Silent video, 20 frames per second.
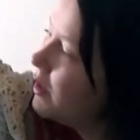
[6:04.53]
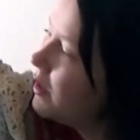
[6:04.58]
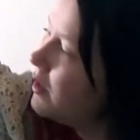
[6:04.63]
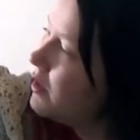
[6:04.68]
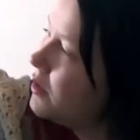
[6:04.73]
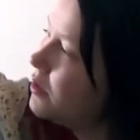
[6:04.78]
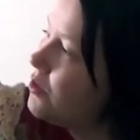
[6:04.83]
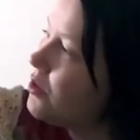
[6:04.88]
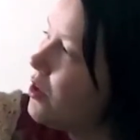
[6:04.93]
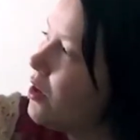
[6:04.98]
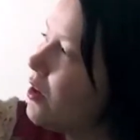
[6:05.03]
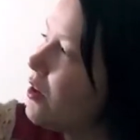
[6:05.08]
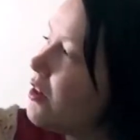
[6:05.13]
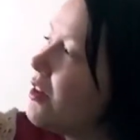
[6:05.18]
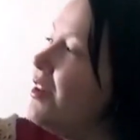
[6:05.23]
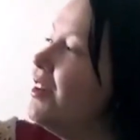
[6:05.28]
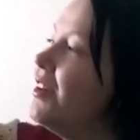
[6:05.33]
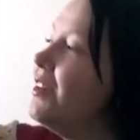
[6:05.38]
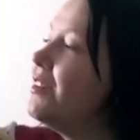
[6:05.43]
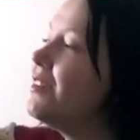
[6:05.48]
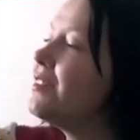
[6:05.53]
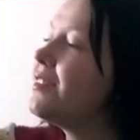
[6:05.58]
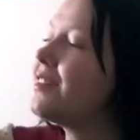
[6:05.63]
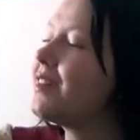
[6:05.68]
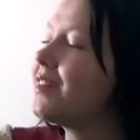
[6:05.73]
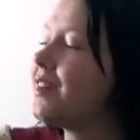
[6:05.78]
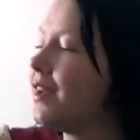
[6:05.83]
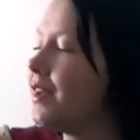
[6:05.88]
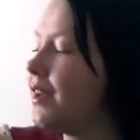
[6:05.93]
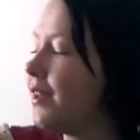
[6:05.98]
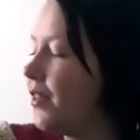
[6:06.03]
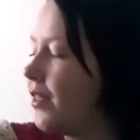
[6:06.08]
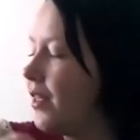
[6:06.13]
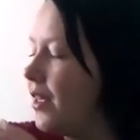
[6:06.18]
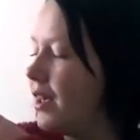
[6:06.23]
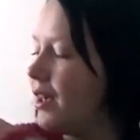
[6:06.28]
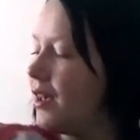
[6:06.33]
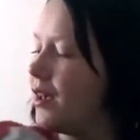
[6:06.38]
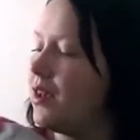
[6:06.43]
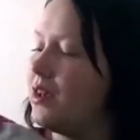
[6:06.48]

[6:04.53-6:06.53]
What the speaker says: in the dark kind of thing.